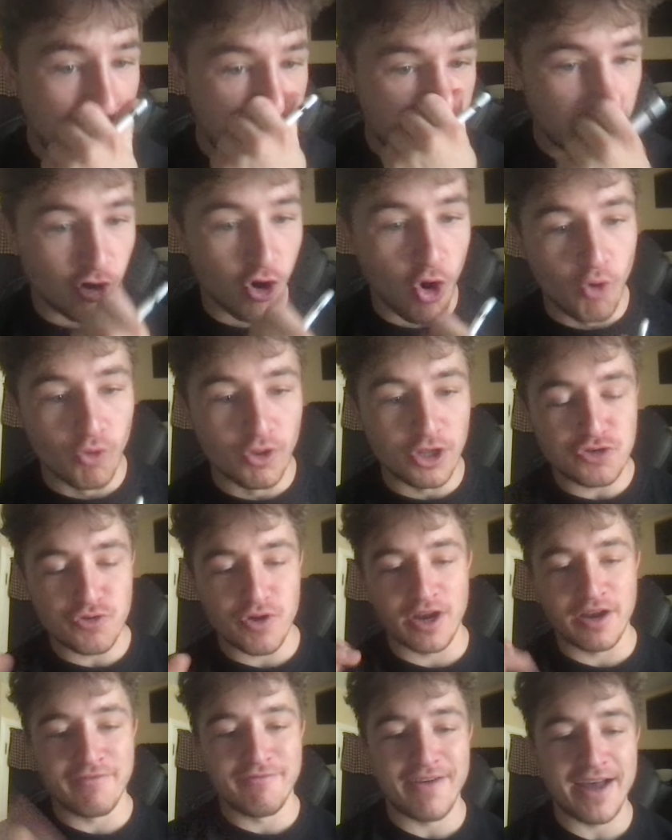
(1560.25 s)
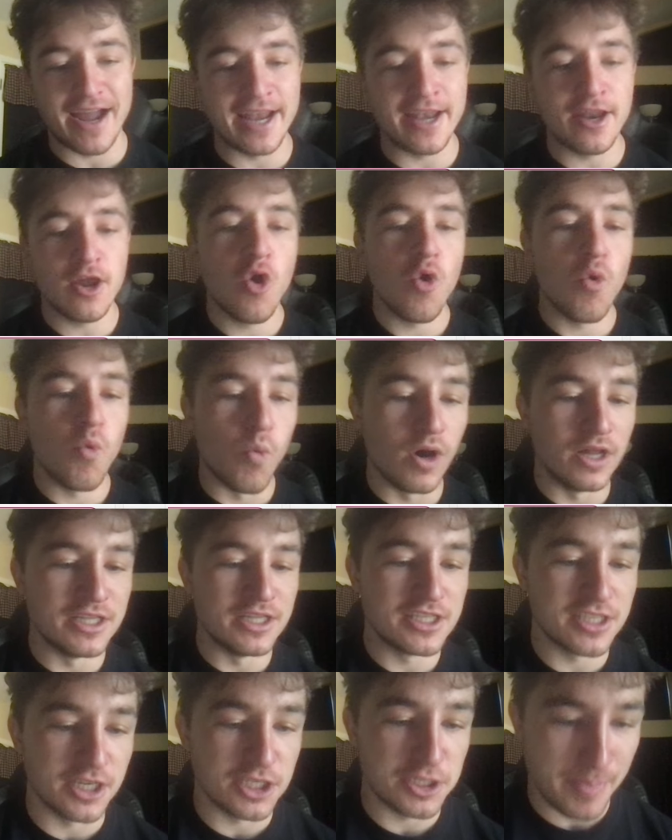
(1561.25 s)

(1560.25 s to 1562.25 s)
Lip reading: And you're only trying to find one such